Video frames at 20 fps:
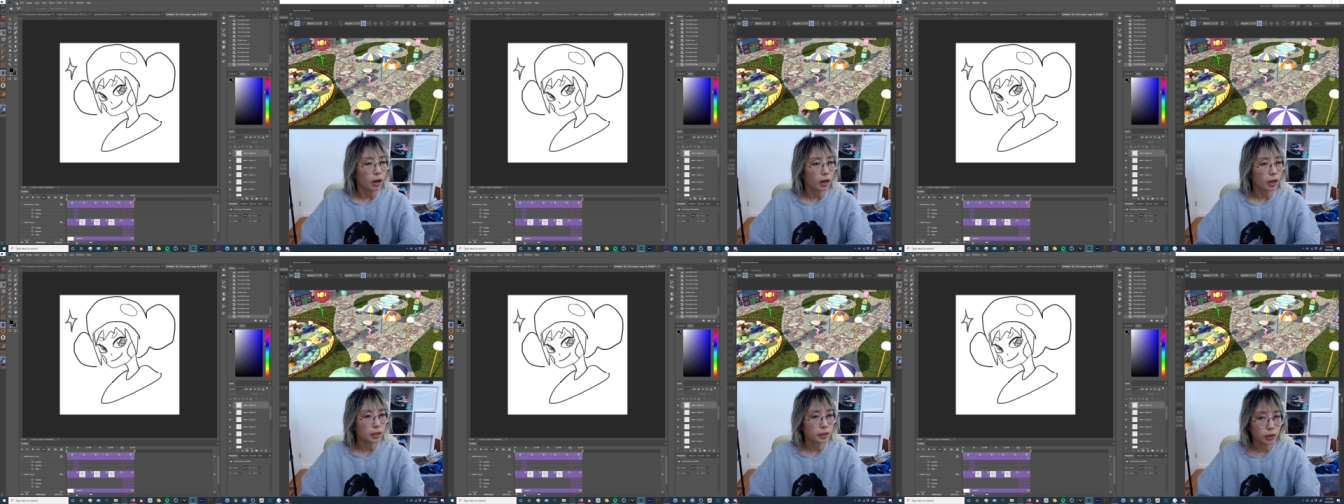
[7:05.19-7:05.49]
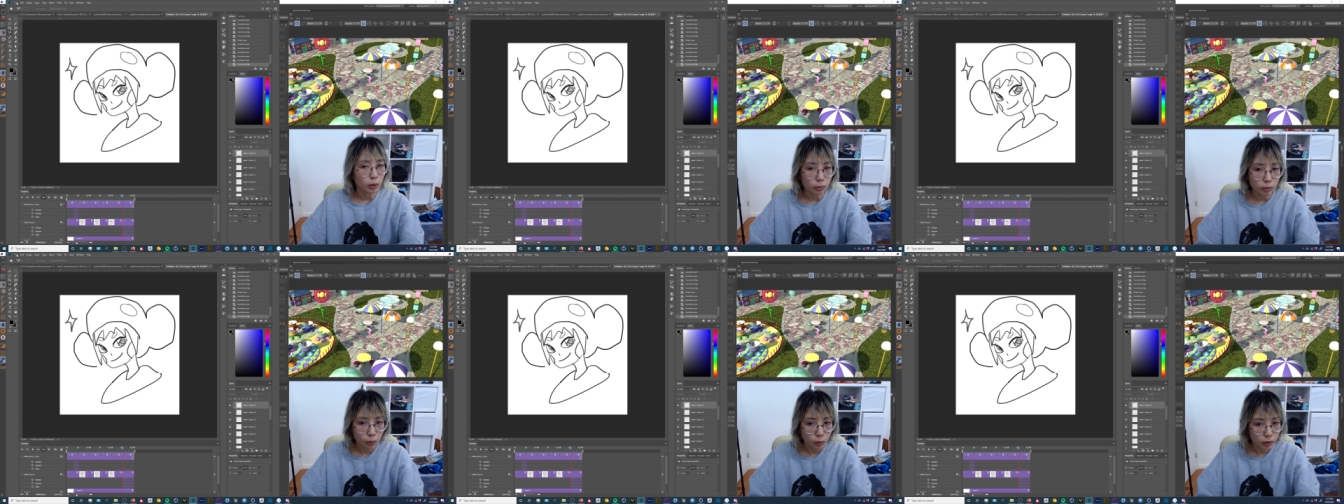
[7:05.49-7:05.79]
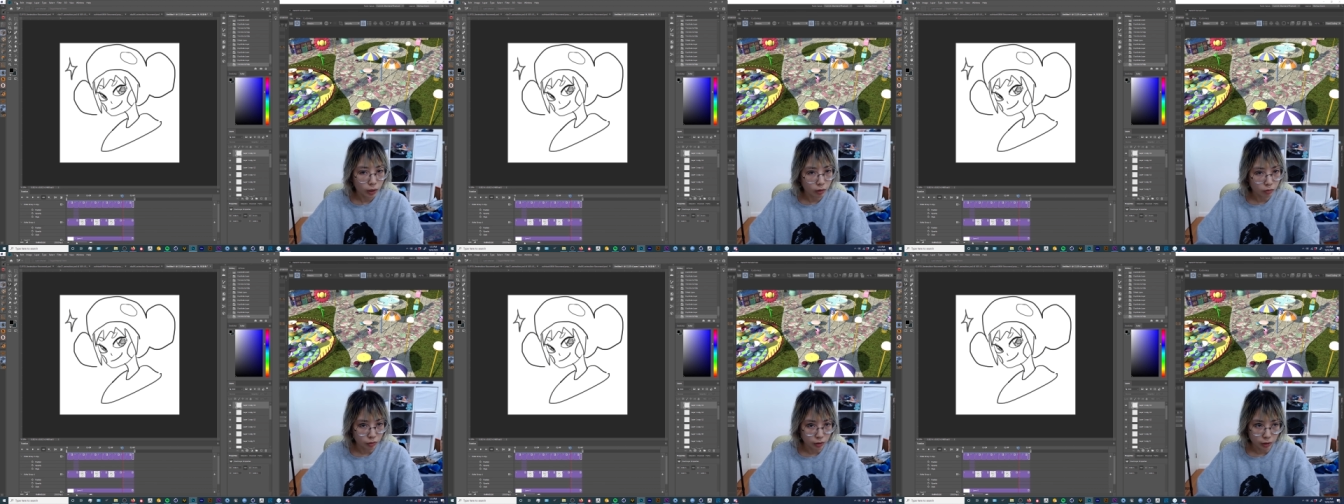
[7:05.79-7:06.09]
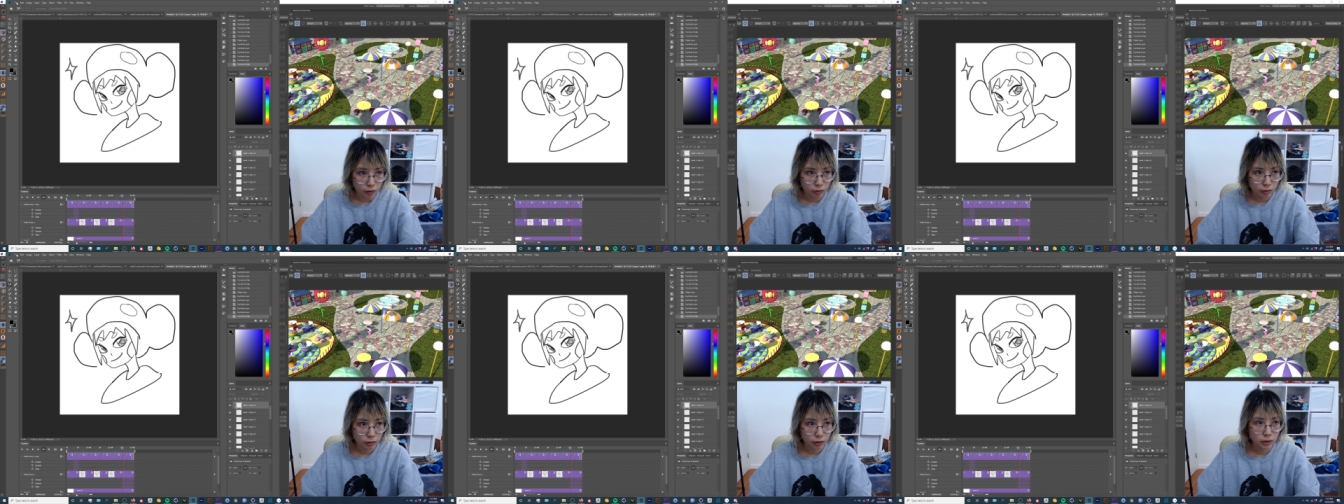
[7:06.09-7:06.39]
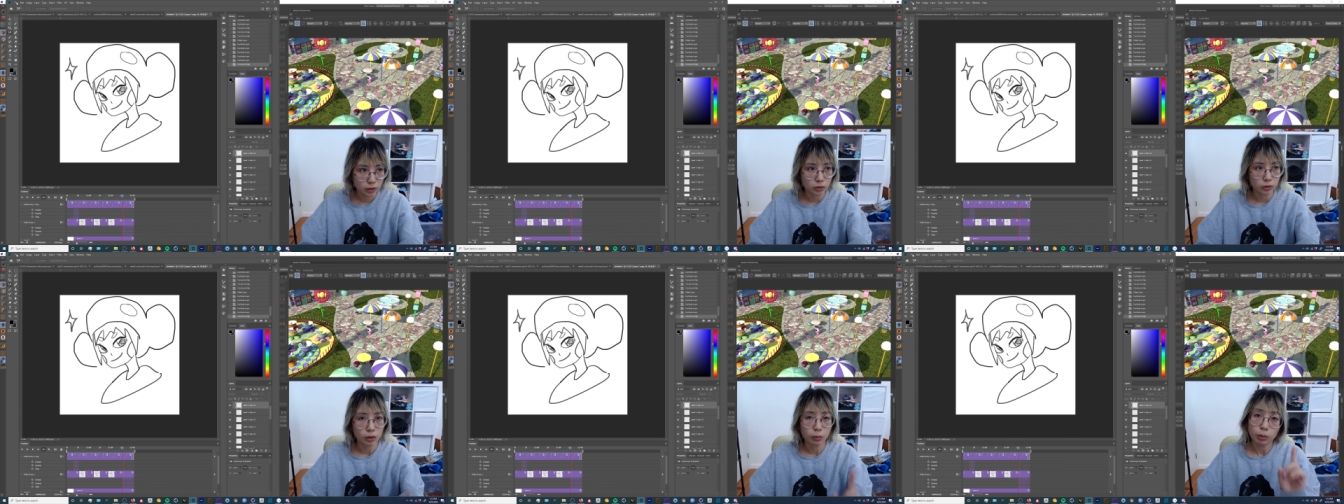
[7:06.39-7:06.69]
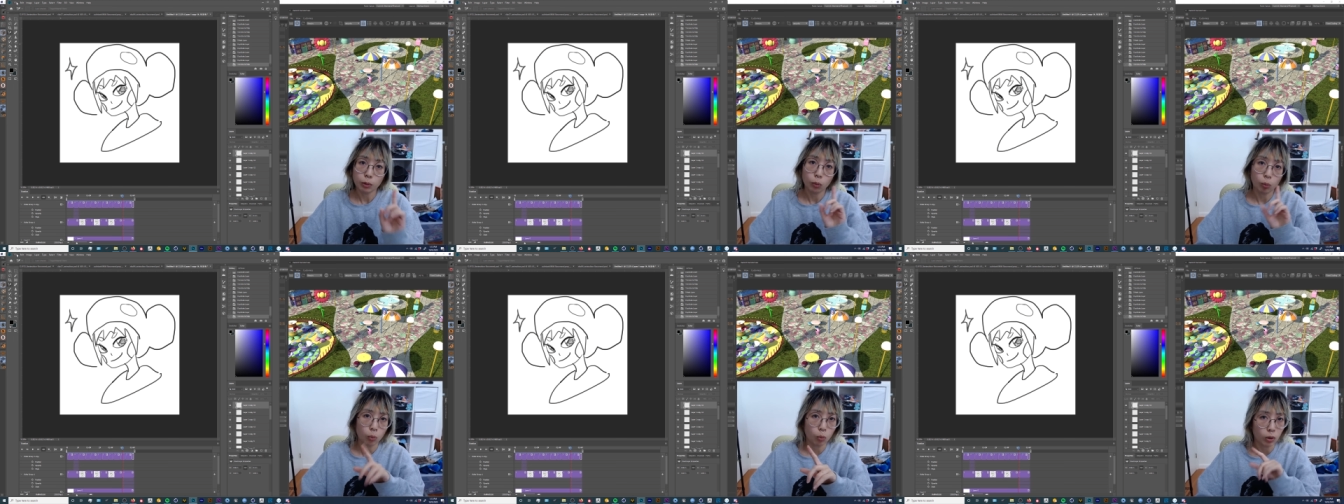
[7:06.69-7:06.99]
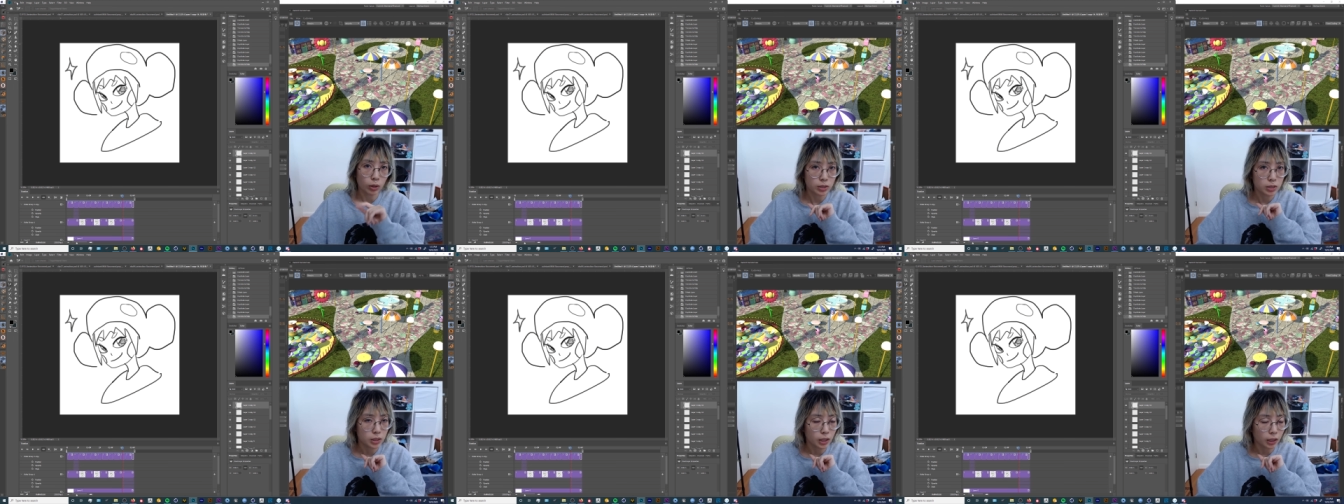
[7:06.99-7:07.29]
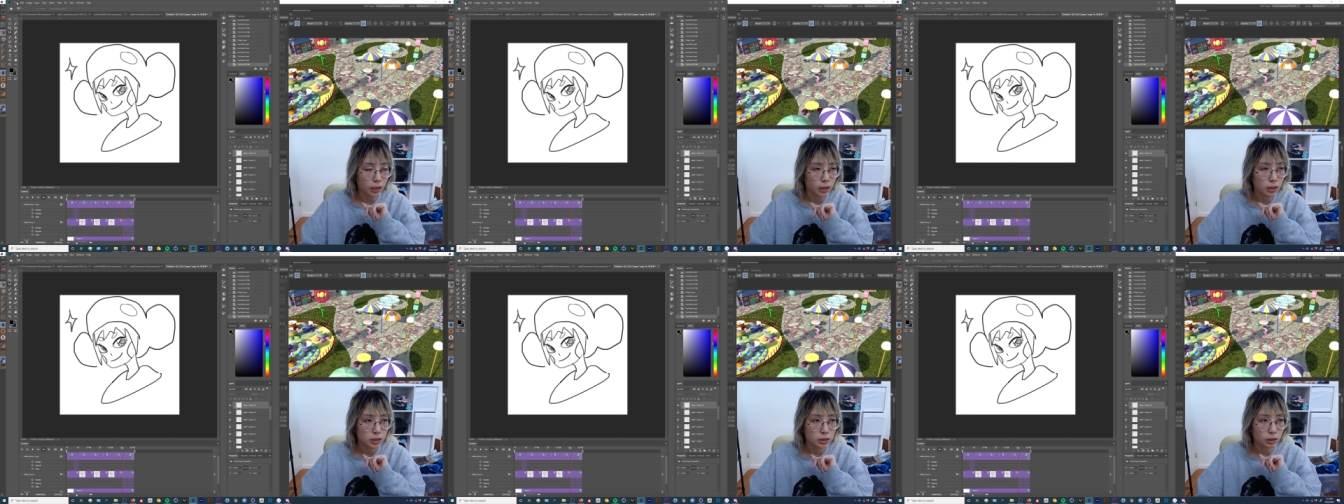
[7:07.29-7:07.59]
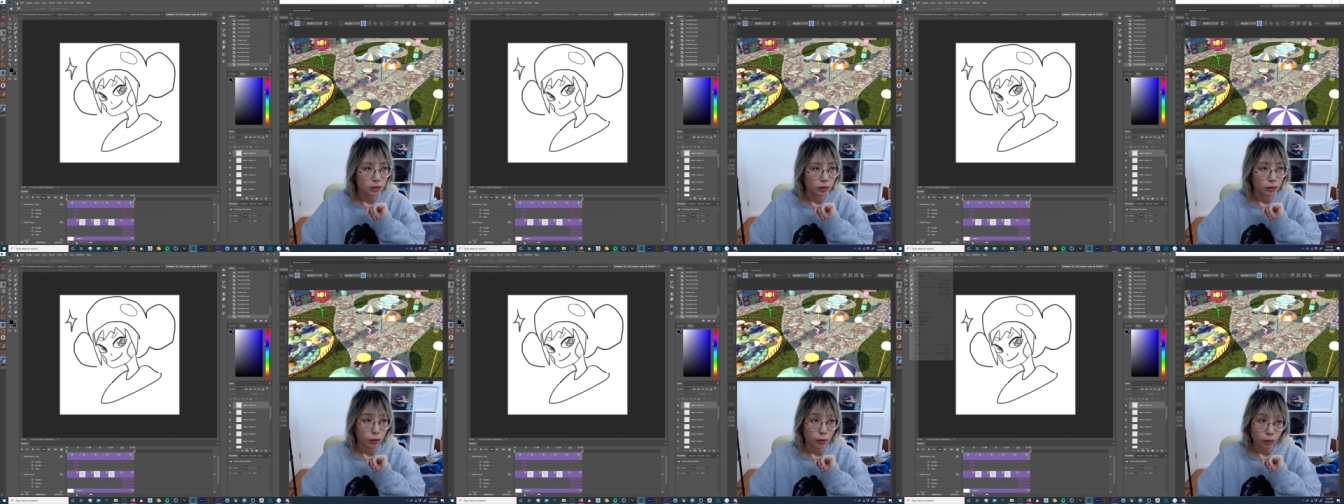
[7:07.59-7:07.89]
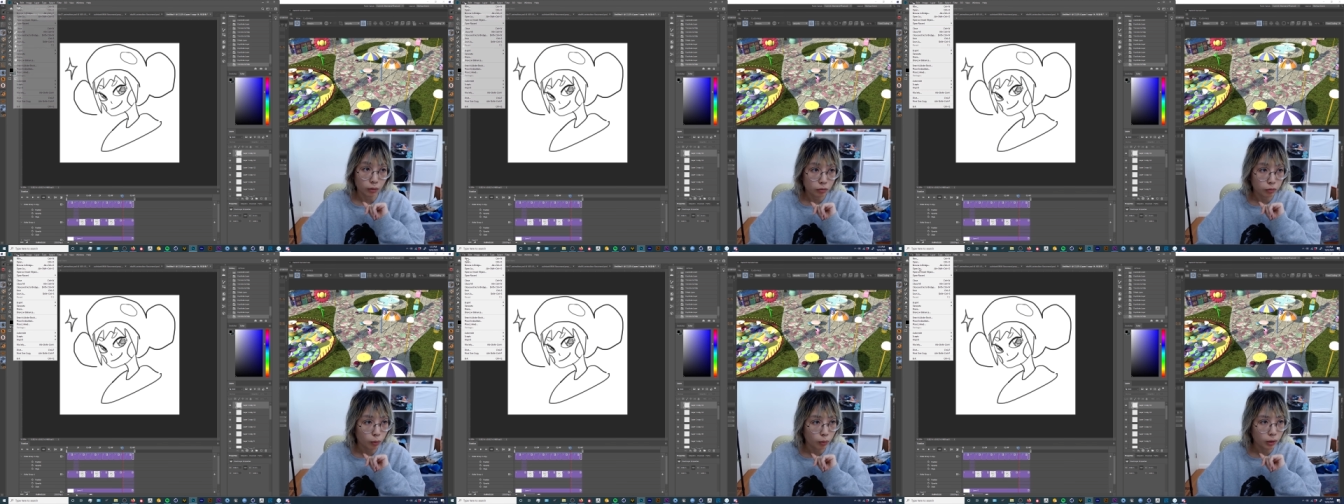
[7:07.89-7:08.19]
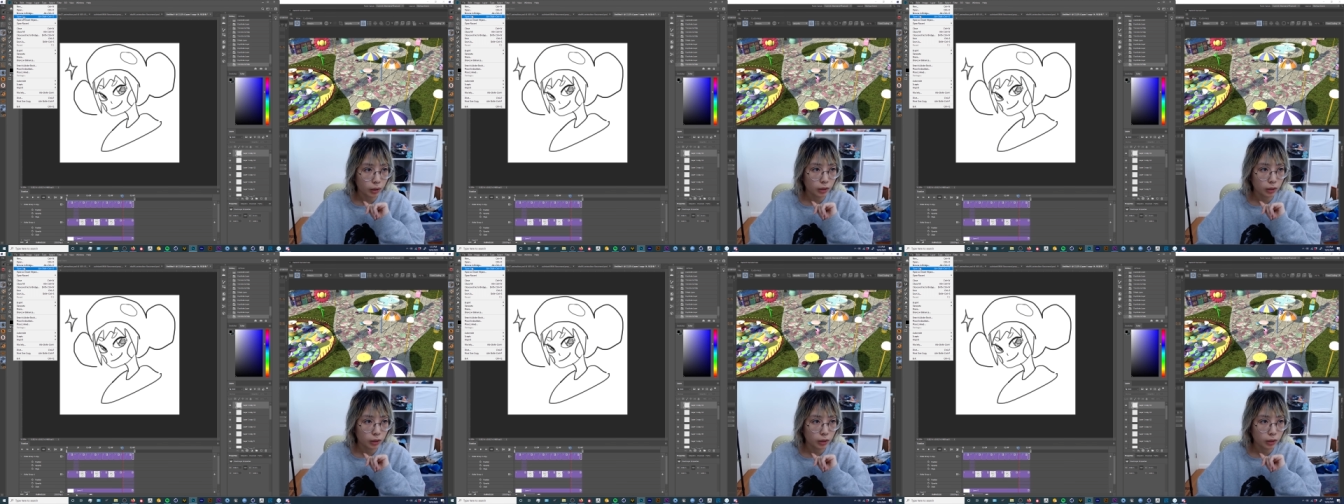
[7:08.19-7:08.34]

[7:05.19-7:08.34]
I don't know where that video is, so give me 1 second to look for